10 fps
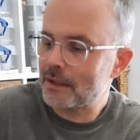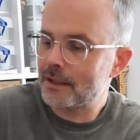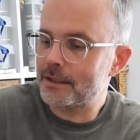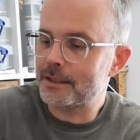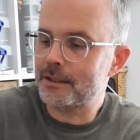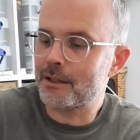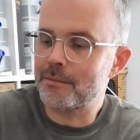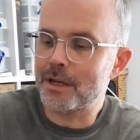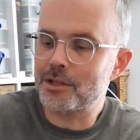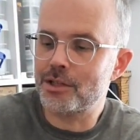Uh, I
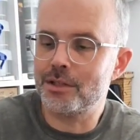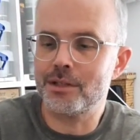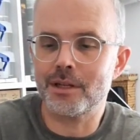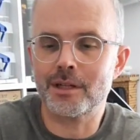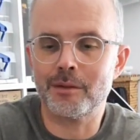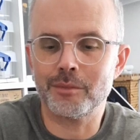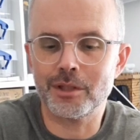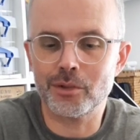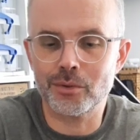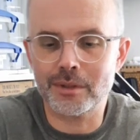mentioned a company
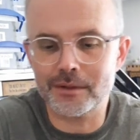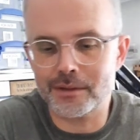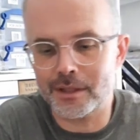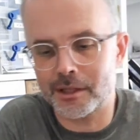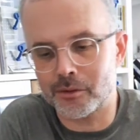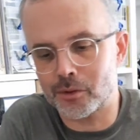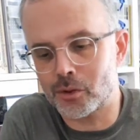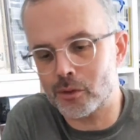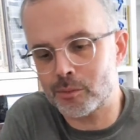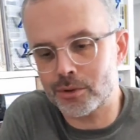called The Little
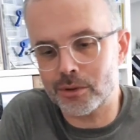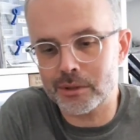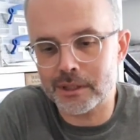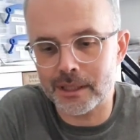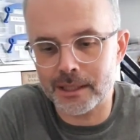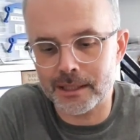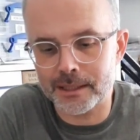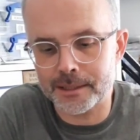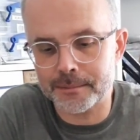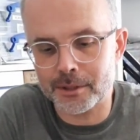Corporal
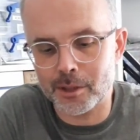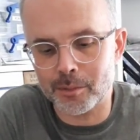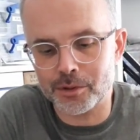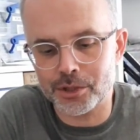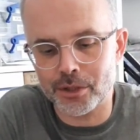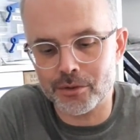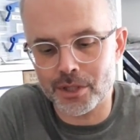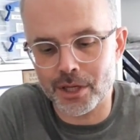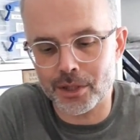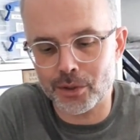um, a couple of shows
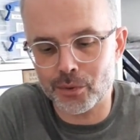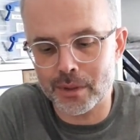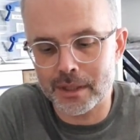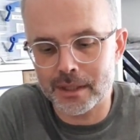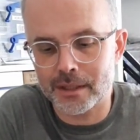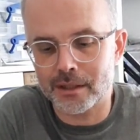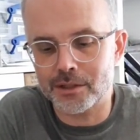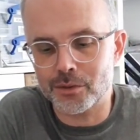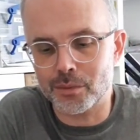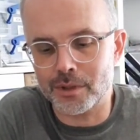ago. I
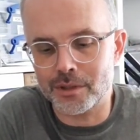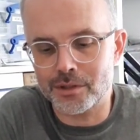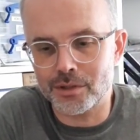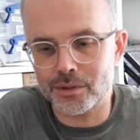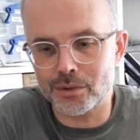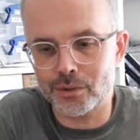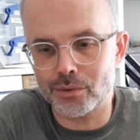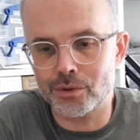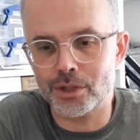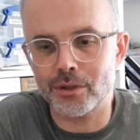just wanted to
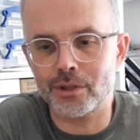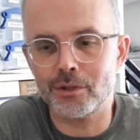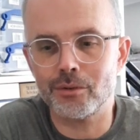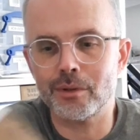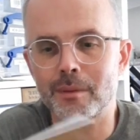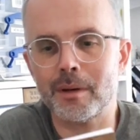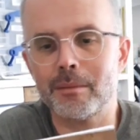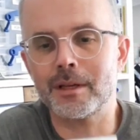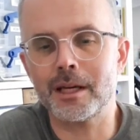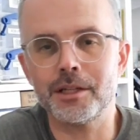show you a
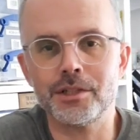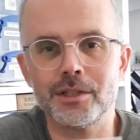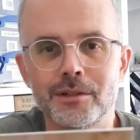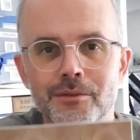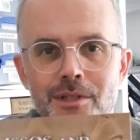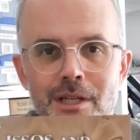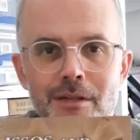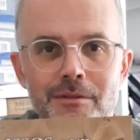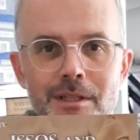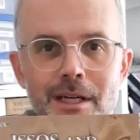publication I
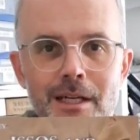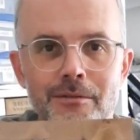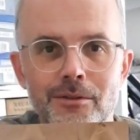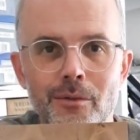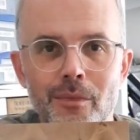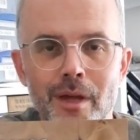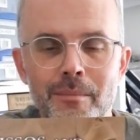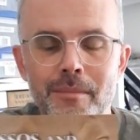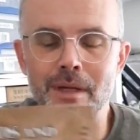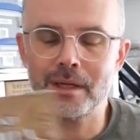received today from
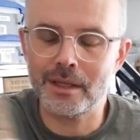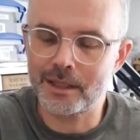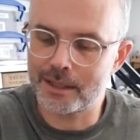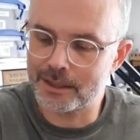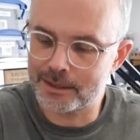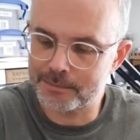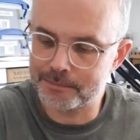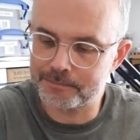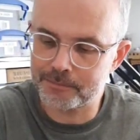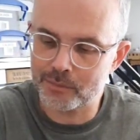them.
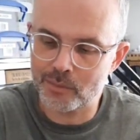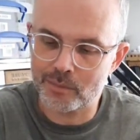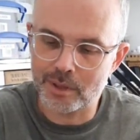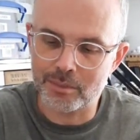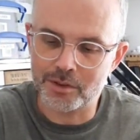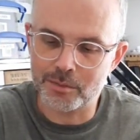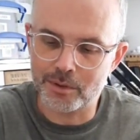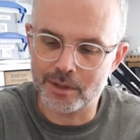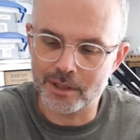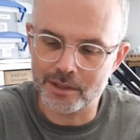Um, published
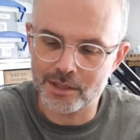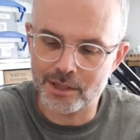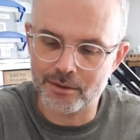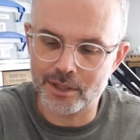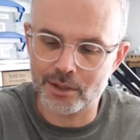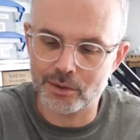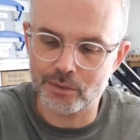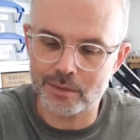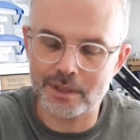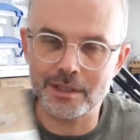by Serigo
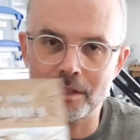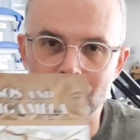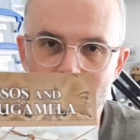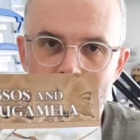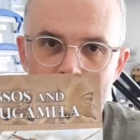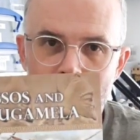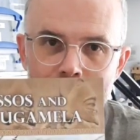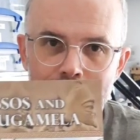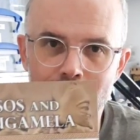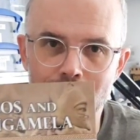Editions
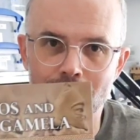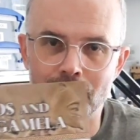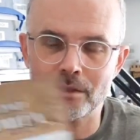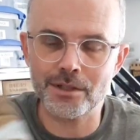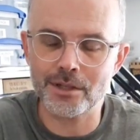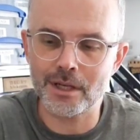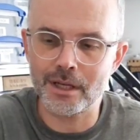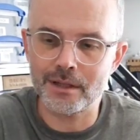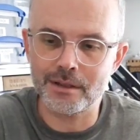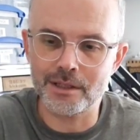in France.
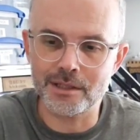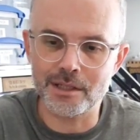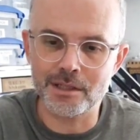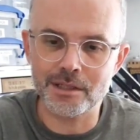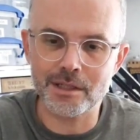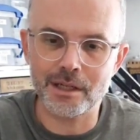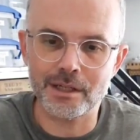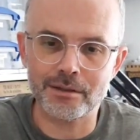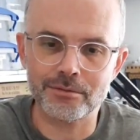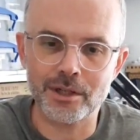This is
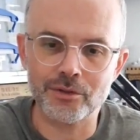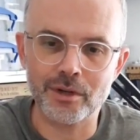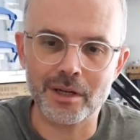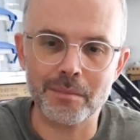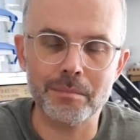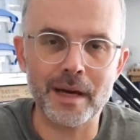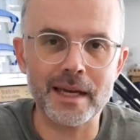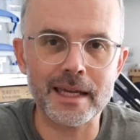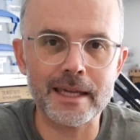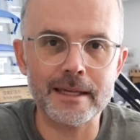uh, Frederic
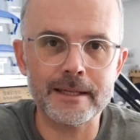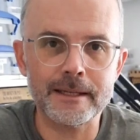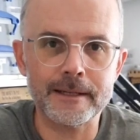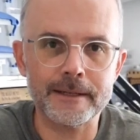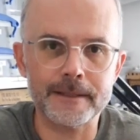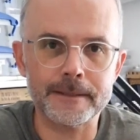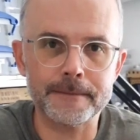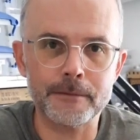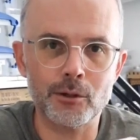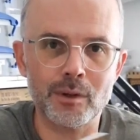Bey, uh,
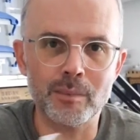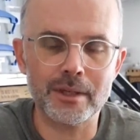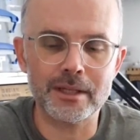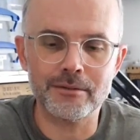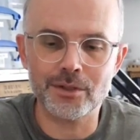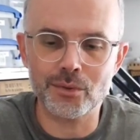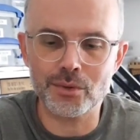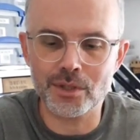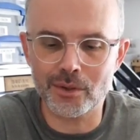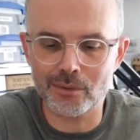who I believe is
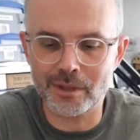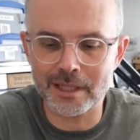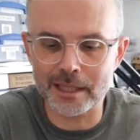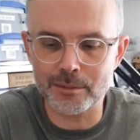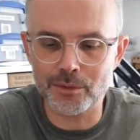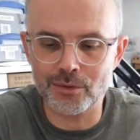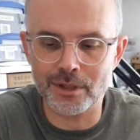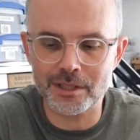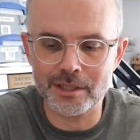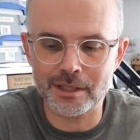also a games
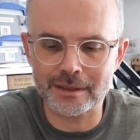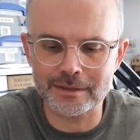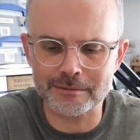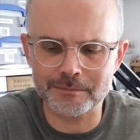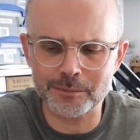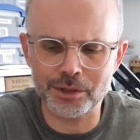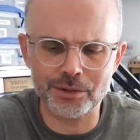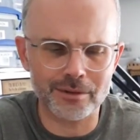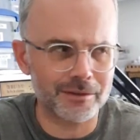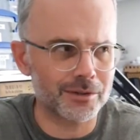writer, and I'm
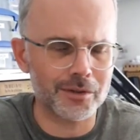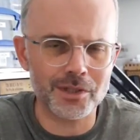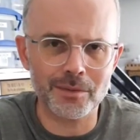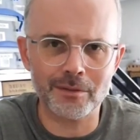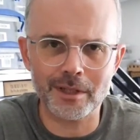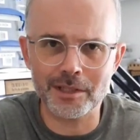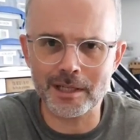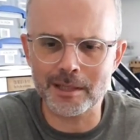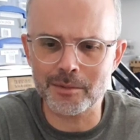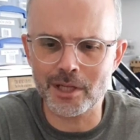sure I've got some of his
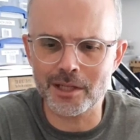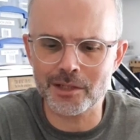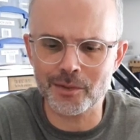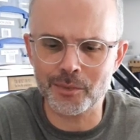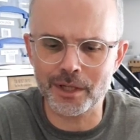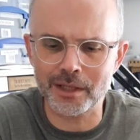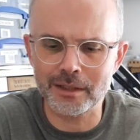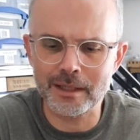games here somewhere.